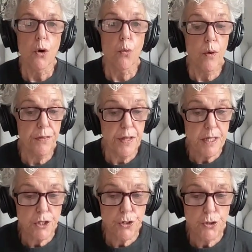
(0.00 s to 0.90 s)
One
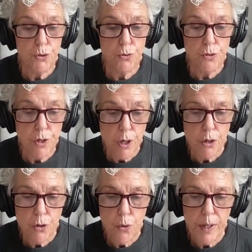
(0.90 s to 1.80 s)
thing to
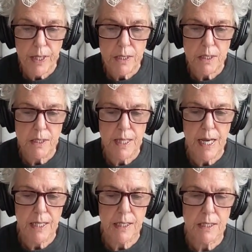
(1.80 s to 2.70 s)
know is
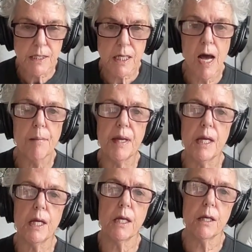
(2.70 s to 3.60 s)
that it's
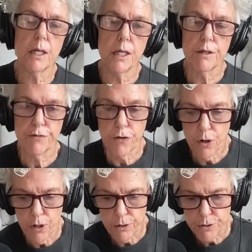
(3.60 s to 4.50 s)
coming in the
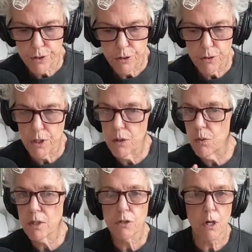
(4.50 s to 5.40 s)
fall, so you don't
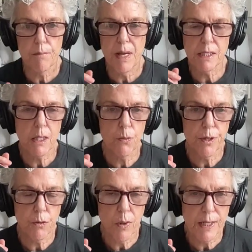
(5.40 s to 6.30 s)
want to start messing with
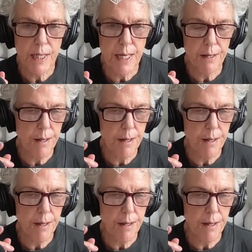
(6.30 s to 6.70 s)
it right now.